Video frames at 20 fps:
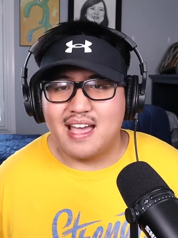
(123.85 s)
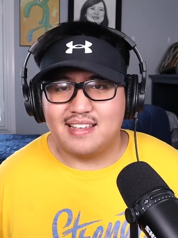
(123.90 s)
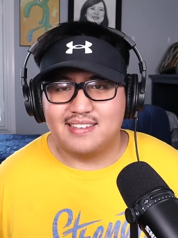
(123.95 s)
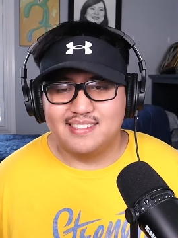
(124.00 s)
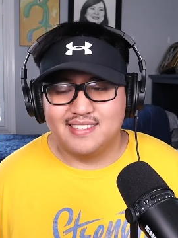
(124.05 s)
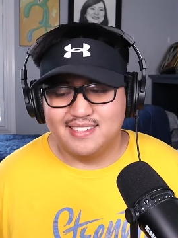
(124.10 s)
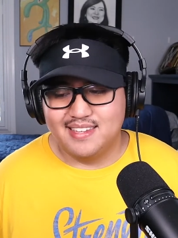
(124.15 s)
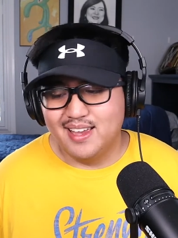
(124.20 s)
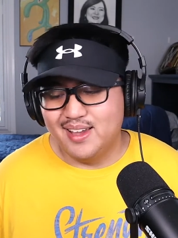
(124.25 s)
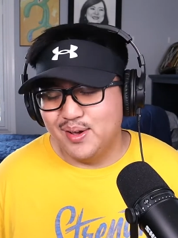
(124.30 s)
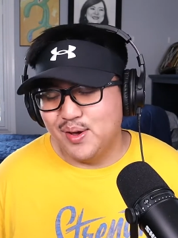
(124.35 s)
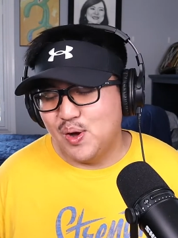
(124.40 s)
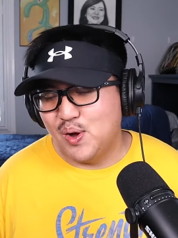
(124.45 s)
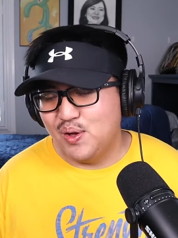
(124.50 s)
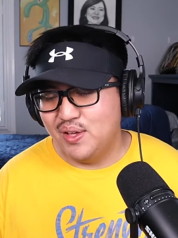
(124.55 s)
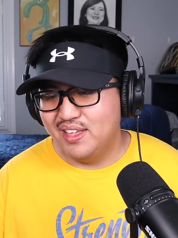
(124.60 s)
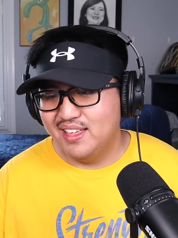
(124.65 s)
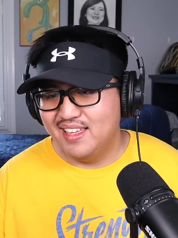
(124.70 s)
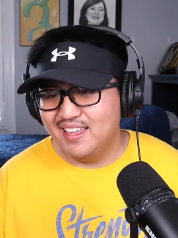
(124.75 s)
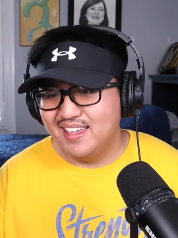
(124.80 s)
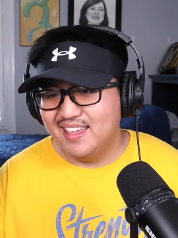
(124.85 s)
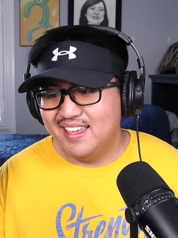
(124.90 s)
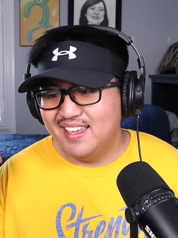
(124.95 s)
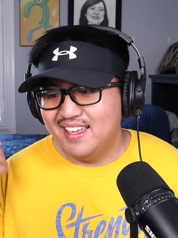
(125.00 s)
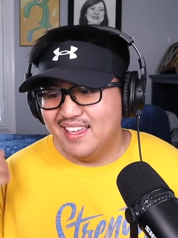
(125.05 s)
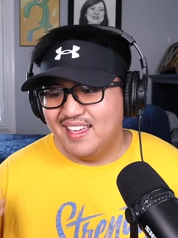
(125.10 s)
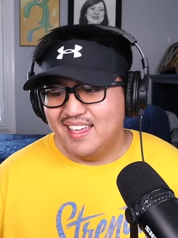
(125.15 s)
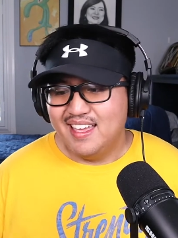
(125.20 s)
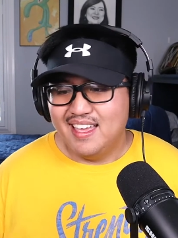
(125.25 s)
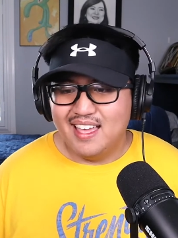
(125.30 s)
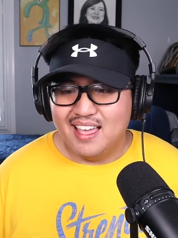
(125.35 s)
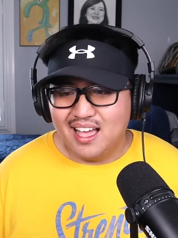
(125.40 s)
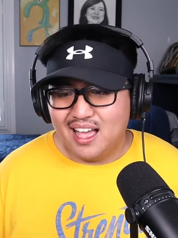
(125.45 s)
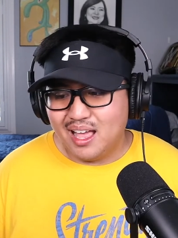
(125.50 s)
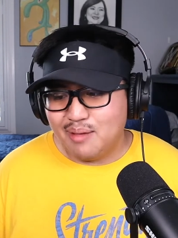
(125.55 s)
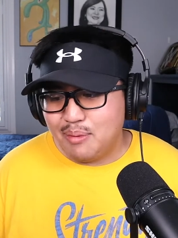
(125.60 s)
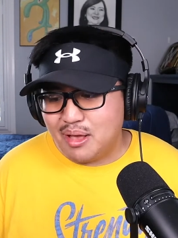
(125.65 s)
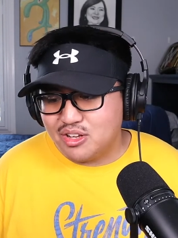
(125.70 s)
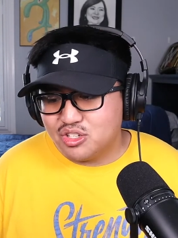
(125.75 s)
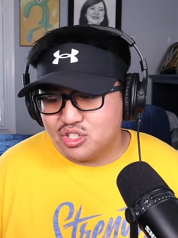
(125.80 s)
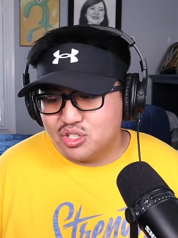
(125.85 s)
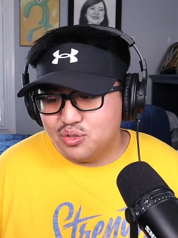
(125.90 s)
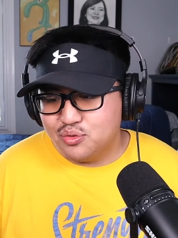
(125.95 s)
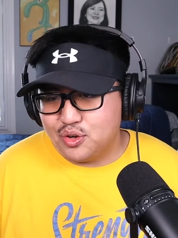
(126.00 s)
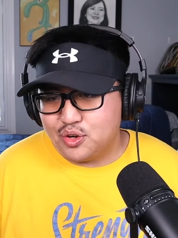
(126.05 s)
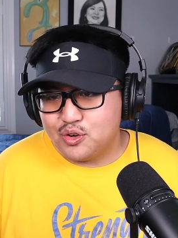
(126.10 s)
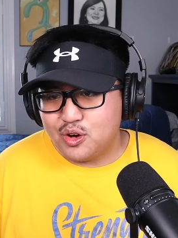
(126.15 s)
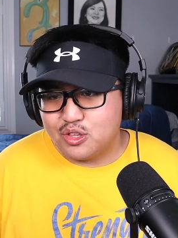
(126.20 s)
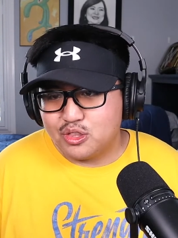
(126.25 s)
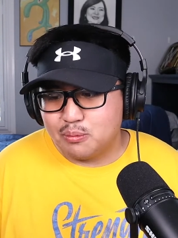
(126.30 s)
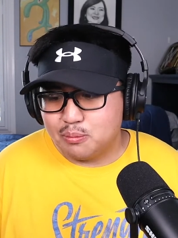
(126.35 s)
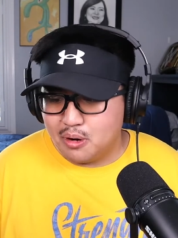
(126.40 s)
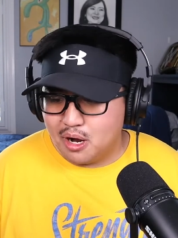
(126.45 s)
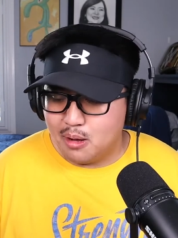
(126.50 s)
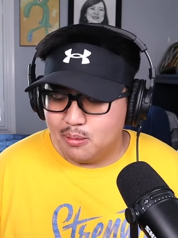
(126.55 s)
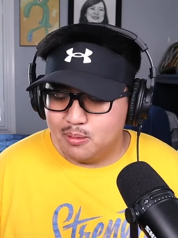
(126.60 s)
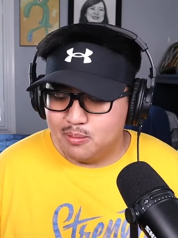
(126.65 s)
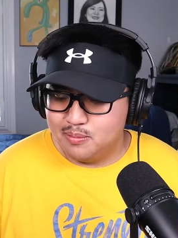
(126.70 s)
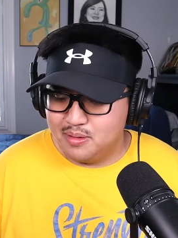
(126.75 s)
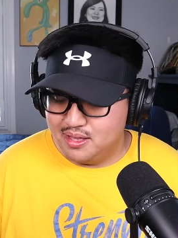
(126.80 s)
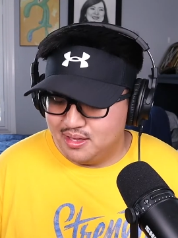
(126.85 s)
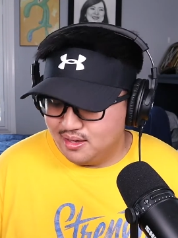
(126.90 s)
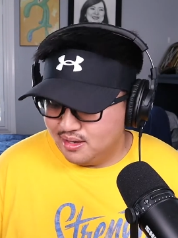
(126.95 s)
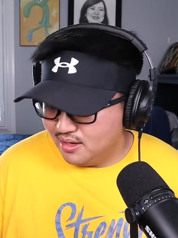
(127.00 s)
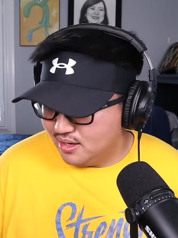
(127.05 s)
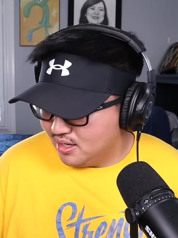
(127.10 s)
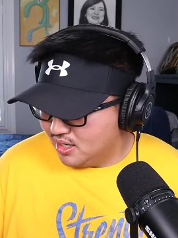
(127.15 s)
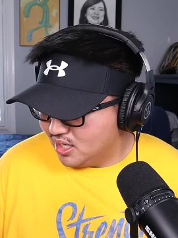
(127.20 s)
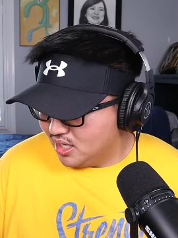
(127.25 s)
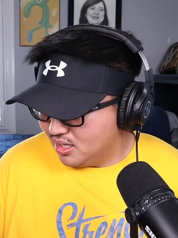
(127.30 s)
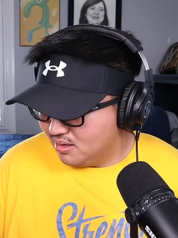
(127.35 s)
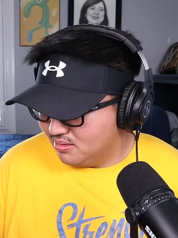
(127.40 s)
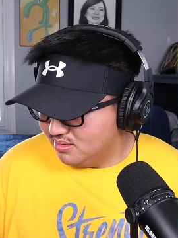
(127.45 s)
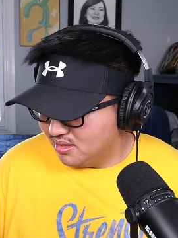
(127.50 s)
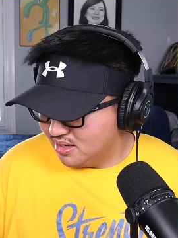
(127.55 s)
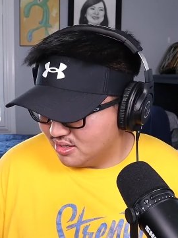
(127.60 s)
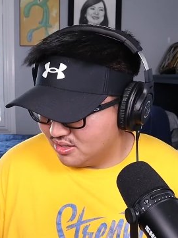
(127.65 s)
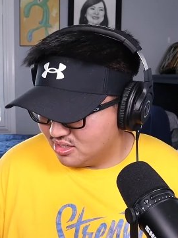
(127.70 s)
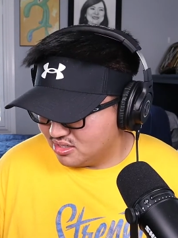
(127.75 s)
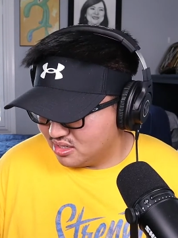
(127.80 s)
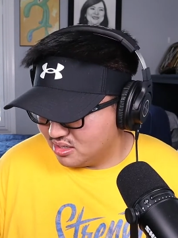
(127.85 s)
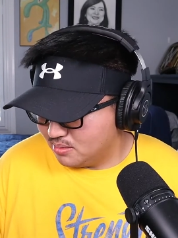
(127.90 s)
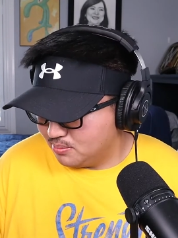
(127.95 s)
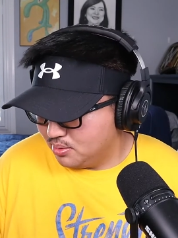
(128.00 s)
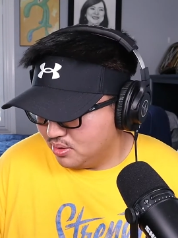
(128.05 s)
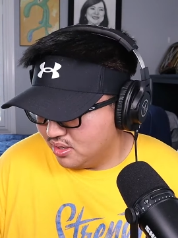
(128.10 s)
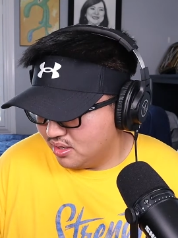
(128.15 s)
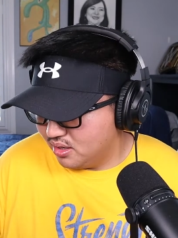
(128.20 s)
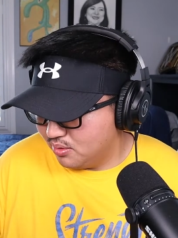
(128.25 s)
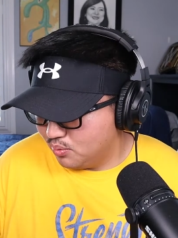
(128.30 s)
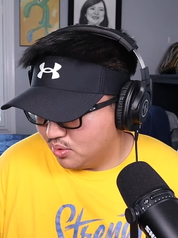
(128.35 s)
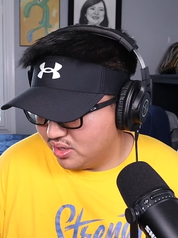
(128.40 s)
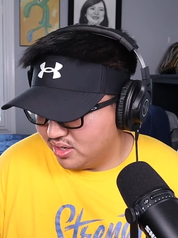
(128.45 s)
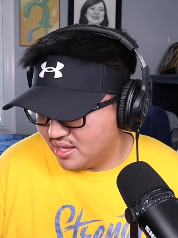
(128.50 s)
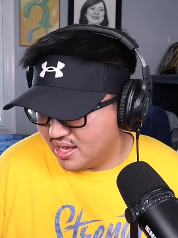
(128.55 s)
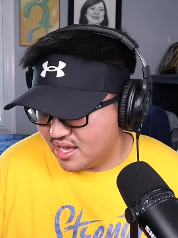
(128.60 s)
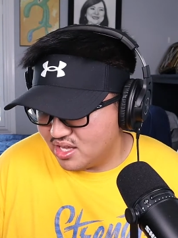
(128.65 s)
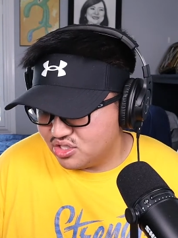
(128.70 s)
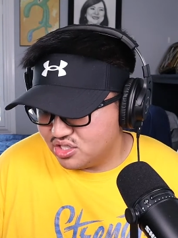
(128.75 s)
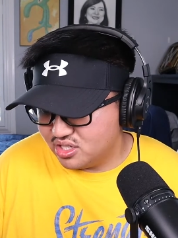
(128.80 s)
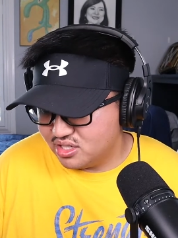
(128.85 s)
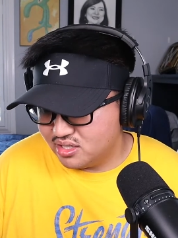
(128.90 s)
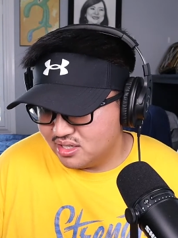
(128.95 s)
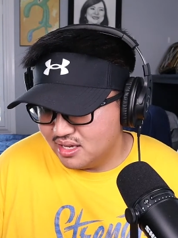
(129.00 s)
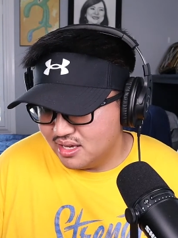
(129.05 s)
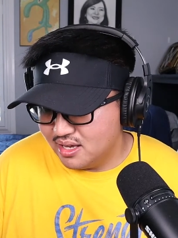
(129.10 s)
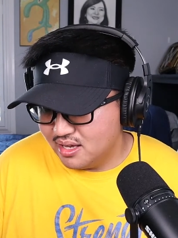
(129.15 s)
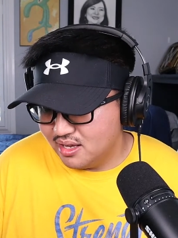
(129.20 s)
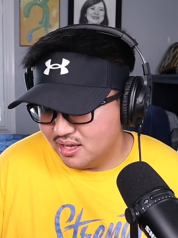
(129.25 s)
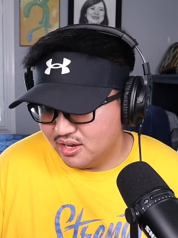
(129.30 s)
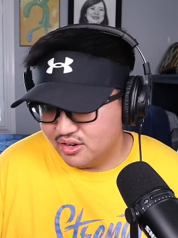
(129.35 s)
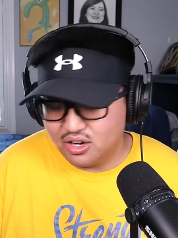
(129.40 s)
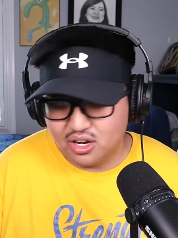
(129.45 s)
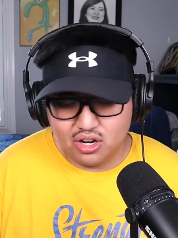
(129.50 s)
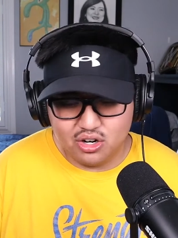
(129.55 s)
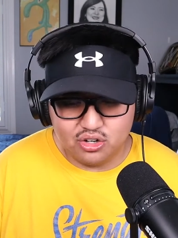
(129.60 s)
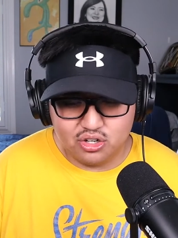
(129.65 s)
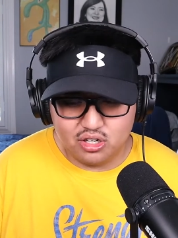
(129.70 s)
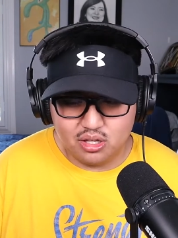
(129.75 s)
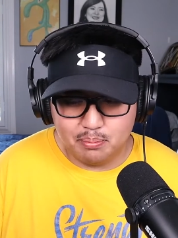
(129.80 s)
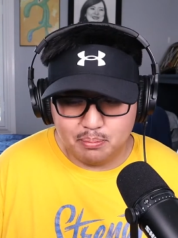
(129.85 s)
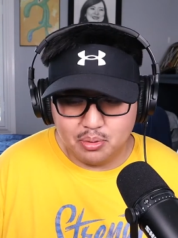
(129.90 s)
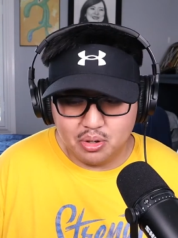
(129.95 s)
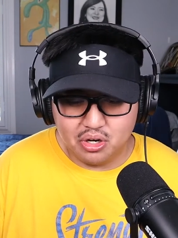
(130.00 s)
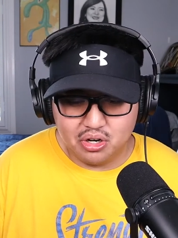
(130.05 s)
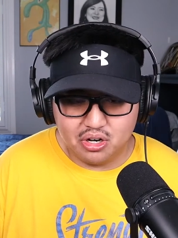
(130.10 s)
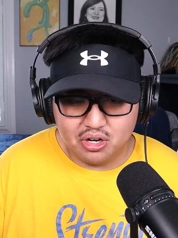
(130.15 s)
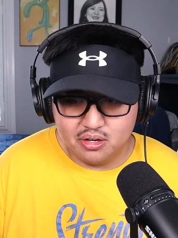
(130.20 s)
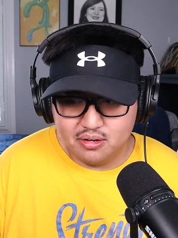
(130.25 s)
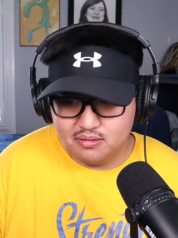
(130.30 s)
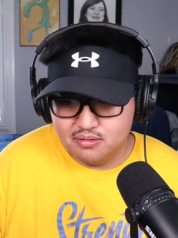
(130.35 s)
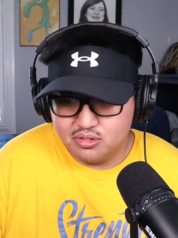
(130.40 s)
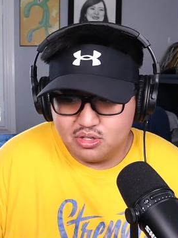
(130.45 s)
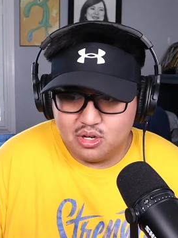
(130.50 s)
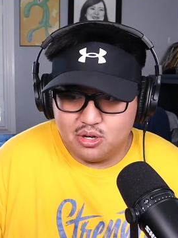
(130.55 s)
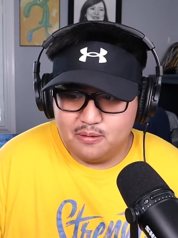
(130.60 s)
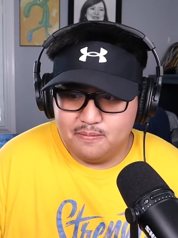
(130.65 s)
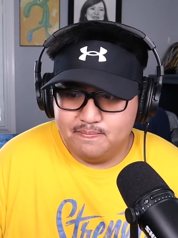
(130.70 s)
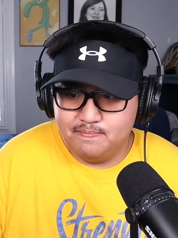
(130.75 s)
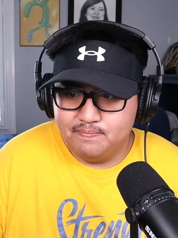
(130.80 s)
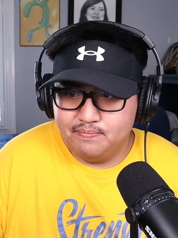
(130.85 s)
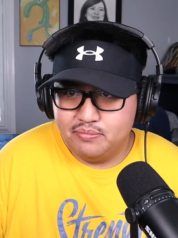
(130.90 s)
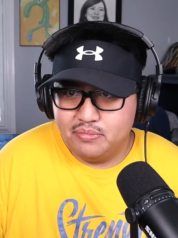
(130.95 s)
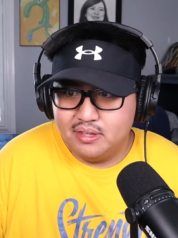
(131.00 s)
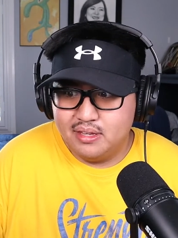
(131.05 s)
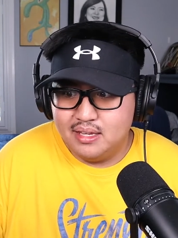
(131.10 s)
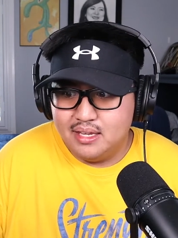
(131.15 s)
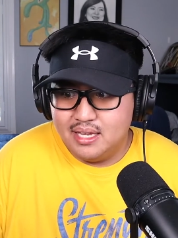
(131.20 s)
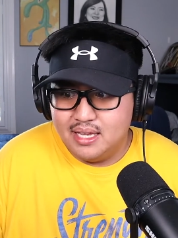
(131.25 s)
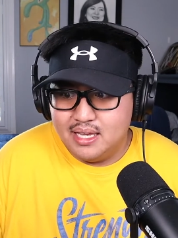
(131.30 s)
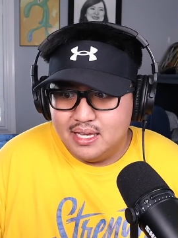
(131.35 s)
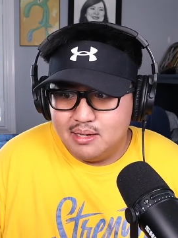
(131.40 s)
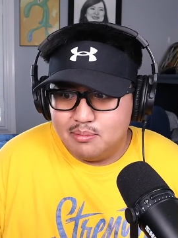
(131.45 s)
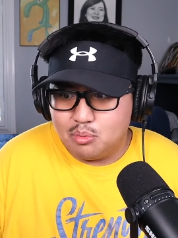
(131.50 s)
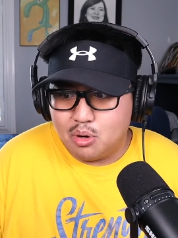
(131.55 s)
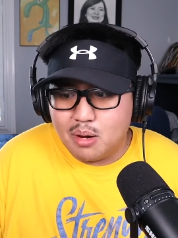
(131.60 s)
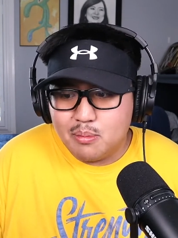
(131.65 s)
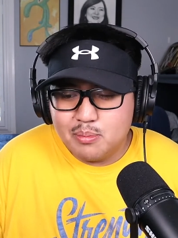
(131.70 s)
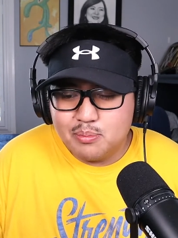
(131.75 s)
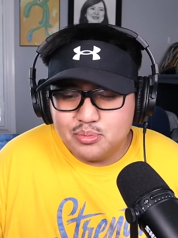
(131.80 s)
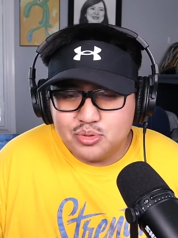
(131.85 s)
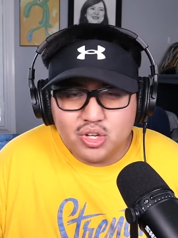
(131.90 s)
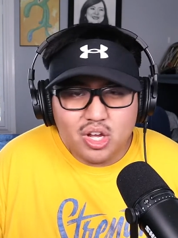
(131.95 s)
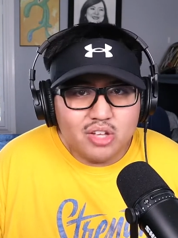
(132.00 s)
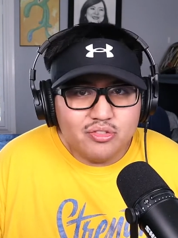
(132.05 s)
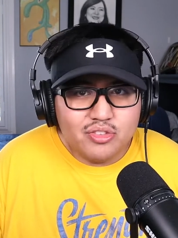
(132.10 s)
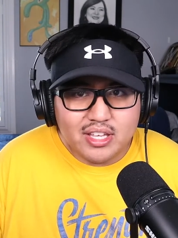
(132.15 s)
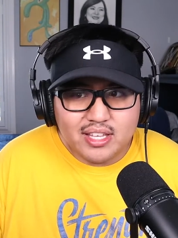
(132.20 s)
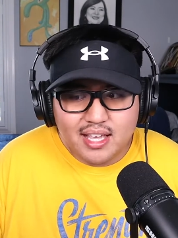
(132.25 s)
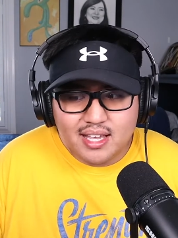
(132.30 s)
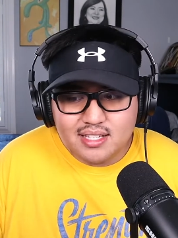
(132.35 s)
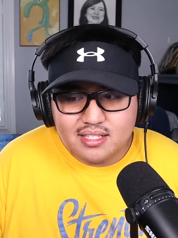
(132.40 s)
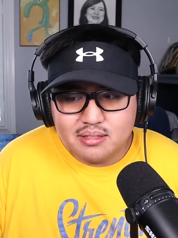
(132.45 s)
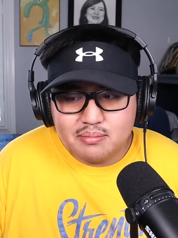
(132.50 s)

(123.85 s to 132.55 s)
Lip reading: So I managed to figure out the problem. I just had to put it on one of the edges and not under the bar. So problem solved, I guess.